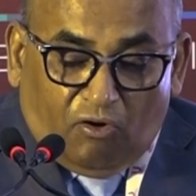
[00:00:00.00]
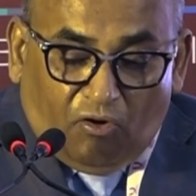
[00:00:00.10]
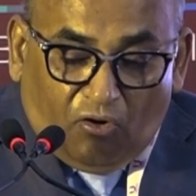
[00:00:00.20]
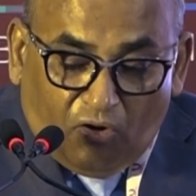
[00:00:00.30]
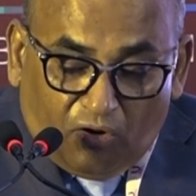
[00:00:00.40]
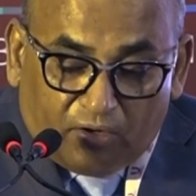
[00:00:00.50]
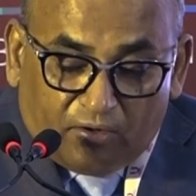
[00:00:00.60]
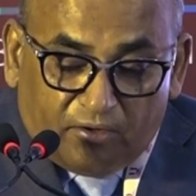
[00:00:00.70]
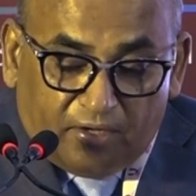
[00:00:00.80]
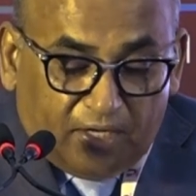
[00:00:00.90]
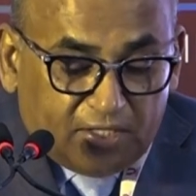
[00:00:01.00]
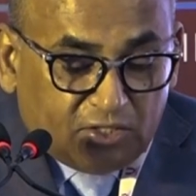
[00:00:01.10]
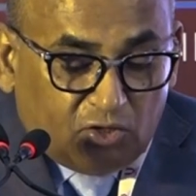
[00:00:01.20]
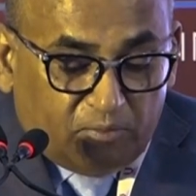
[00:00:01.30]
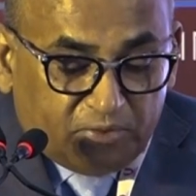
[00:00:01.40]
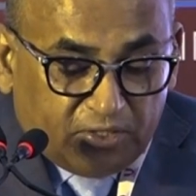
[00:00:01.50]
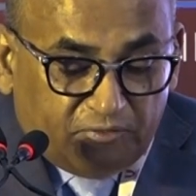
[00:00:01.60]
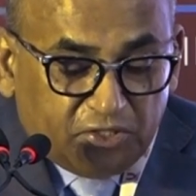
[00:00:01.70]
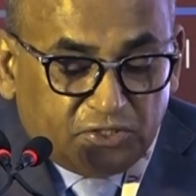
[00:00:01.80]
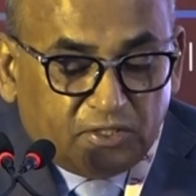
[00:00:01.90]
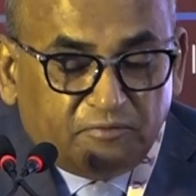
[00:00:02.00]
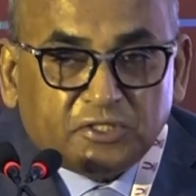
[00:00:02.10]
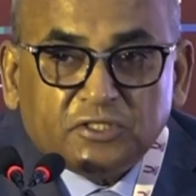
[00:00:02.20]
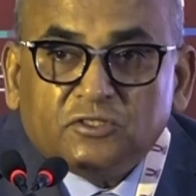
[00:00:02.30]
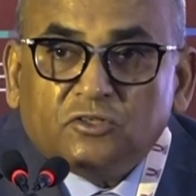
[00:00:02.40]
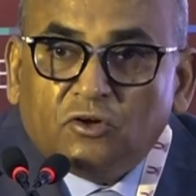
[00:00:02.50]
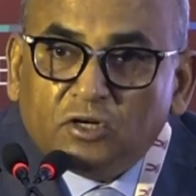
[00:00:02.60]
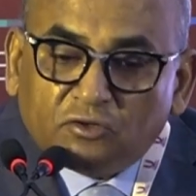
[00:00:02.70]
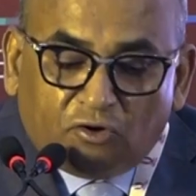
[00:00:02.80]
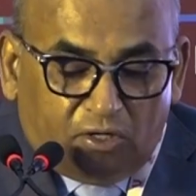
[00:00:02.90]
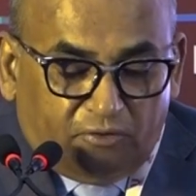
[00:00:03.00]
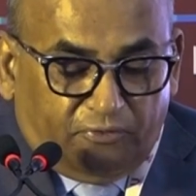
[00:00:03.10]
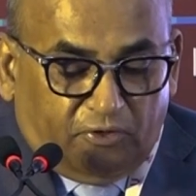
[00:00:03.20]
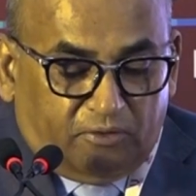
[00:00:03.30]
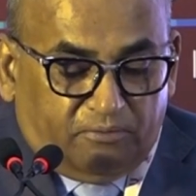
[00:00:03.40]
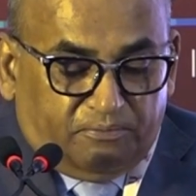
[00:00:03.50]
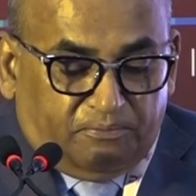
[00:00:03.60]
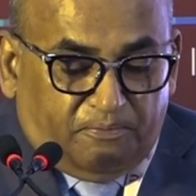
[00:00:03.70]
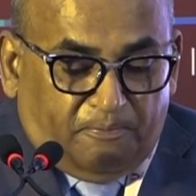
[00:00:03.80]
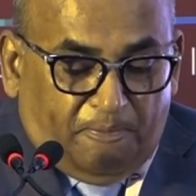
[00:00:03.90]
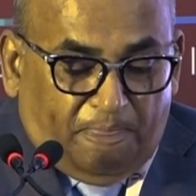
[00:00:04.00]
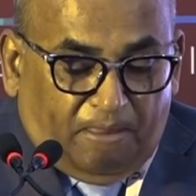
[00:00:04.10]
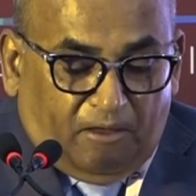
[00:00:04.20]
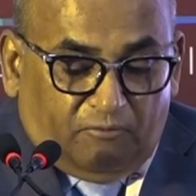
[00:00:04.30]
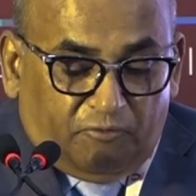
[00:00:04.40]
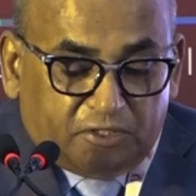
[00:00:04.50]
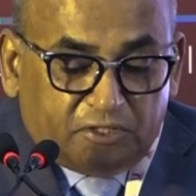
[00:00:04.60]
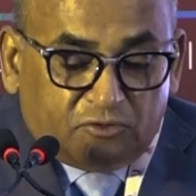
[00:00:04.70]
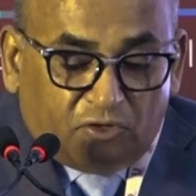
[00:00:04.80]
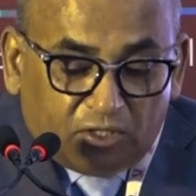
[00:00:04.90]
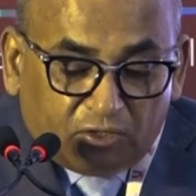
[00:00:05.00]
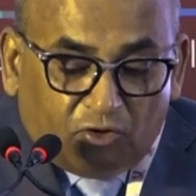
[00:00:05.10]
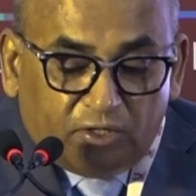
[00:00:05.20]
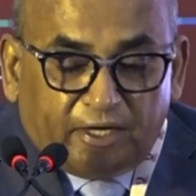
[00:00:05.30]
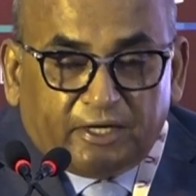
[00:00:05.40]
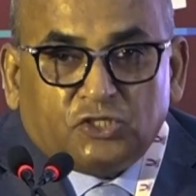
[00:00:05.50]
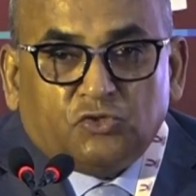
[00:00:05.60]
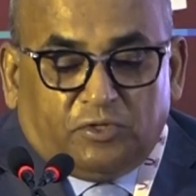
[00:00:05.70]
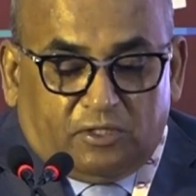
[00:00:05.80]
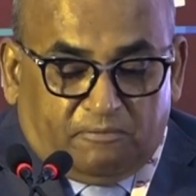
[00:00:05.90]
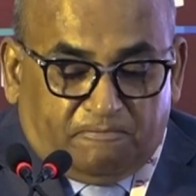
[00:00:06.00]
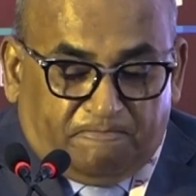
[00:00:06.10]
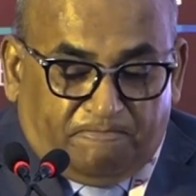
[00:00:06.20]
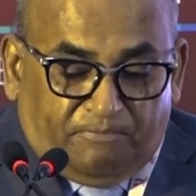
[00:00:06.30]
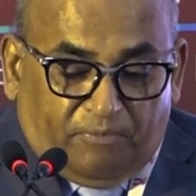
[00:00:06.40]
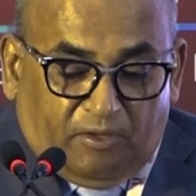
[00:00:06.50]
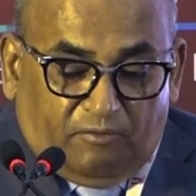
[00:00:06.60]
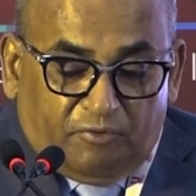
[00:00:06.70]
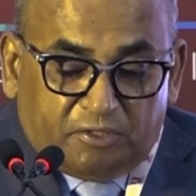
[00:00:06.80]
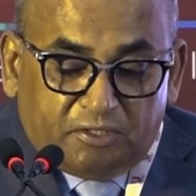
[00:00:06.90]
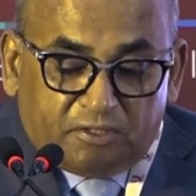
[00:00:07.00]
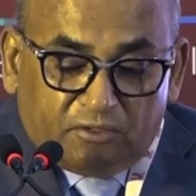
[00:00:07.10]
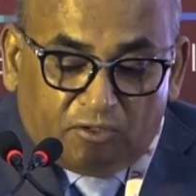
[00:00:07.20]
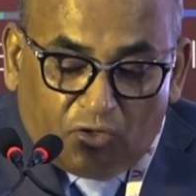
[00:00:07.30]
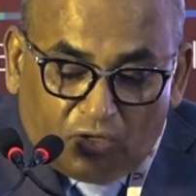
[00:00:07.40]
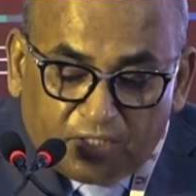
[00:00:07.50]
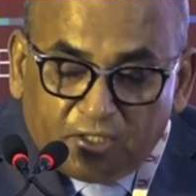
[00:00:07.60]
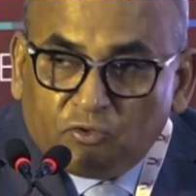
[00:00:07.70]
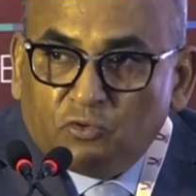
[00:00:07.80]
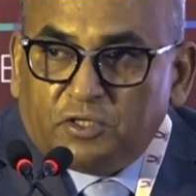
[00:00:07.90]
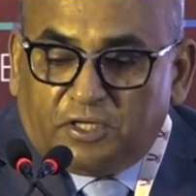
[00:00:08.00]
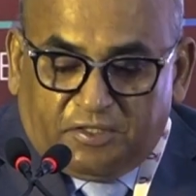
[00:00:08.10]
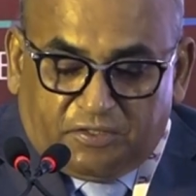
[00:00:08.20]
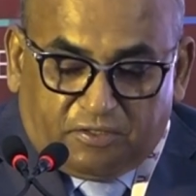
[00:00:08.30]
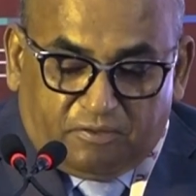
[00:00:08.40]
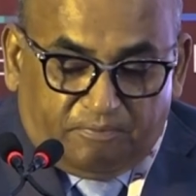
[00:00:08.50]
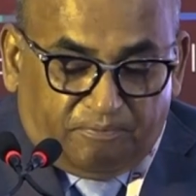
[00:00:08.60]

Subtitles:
or as an observation which is not called for, which is not contextual, which is not in good taste,